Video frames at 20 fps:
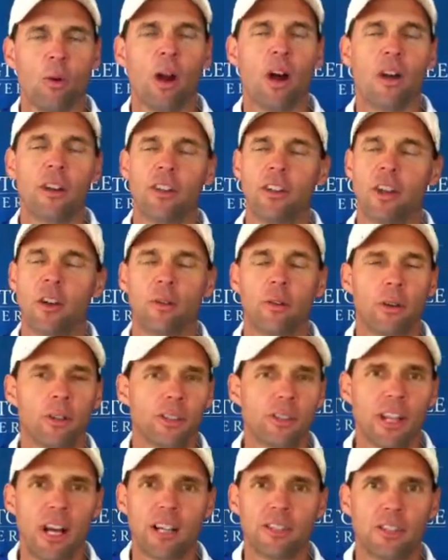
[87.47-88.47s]
Well, you know,
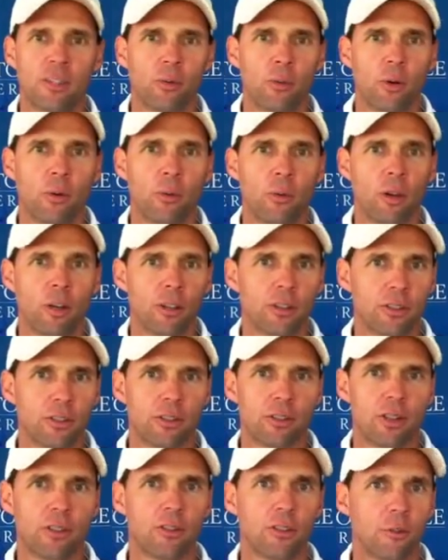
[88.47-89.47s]
Sasha, what, what a
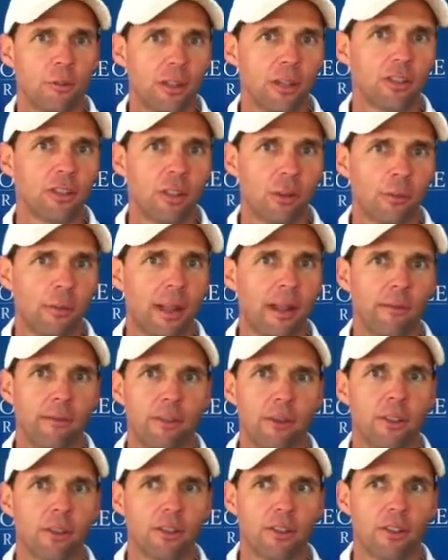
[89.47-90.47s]
just a tremendous young man
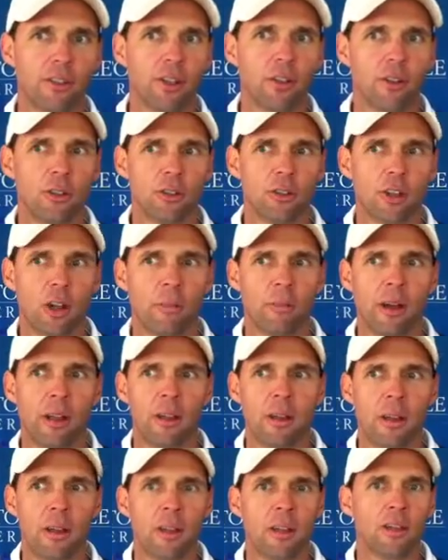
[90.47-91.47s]
first. You know, you're talking
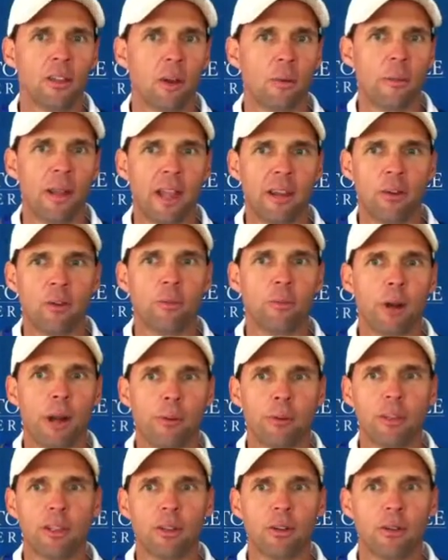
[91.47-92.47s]
about young man who
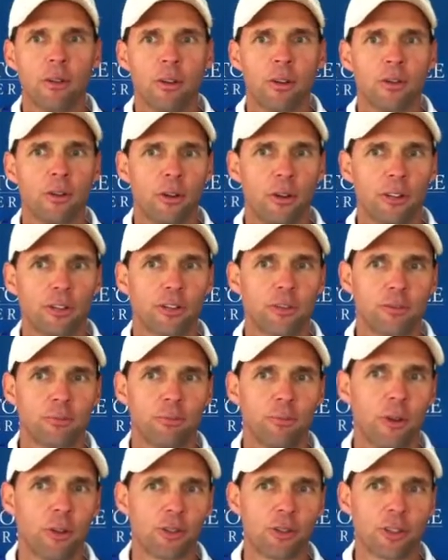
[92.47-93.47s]
probably you know for his
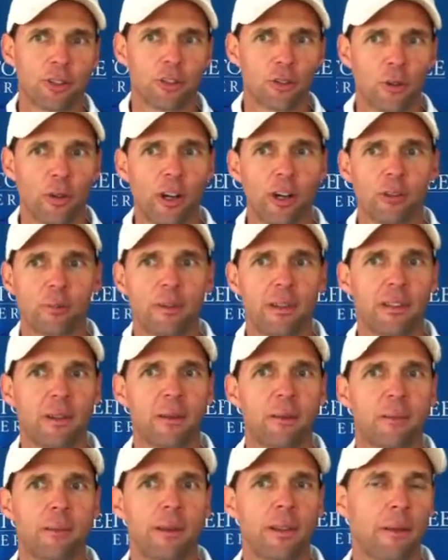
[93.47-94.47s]
most of his career has been
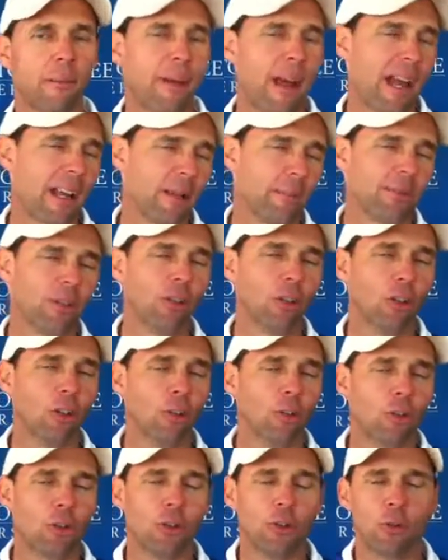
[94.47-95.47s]
the been the backup to
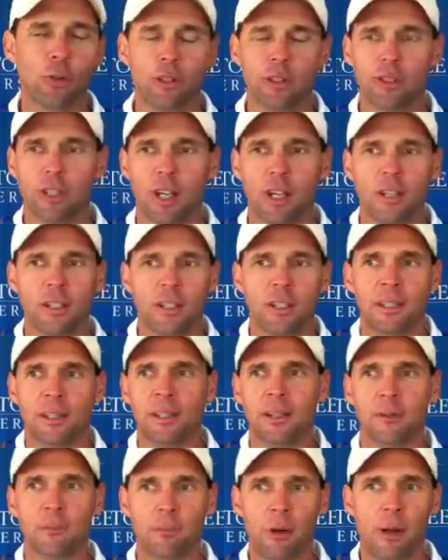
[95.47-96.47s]
Luke, who is uh,
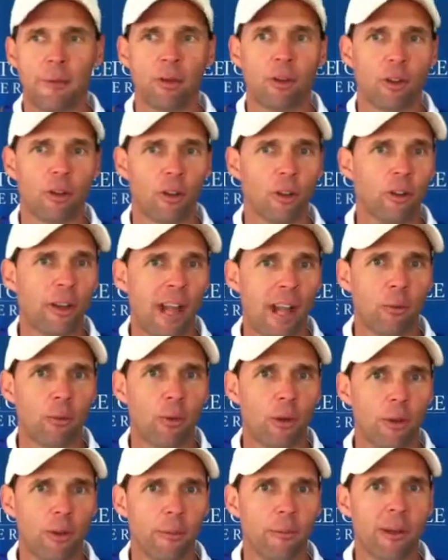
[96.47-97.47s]
probably going to go
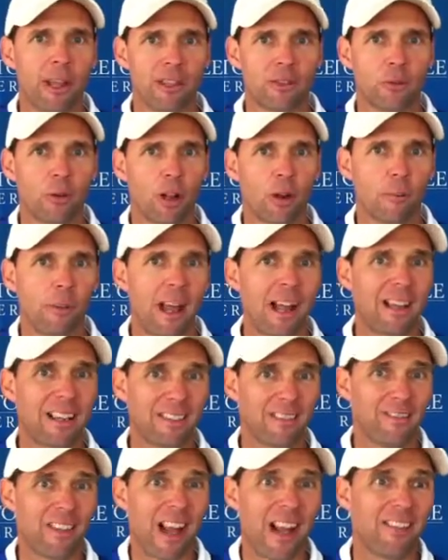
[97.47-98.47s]
down one of the best running back,
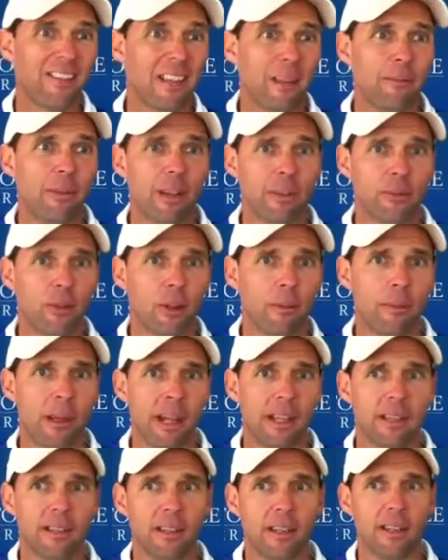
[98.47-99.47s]
if not the best running
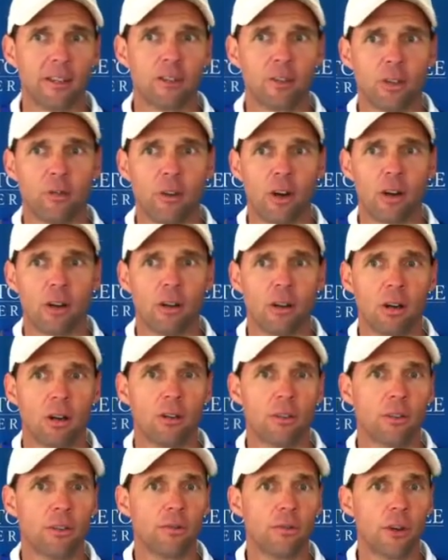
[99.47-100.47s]
back in the history of our,
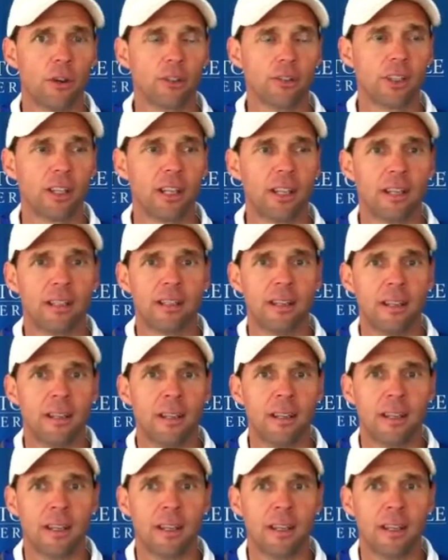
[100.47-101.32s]
our university, and